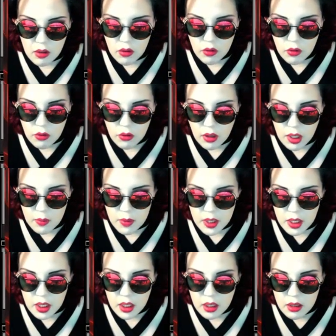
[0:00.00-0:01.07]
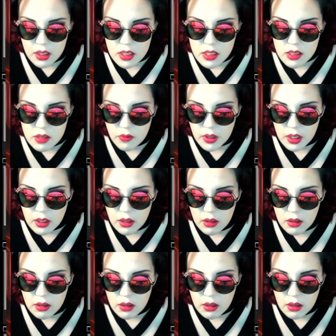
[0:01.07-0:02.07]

Criminy. This right here?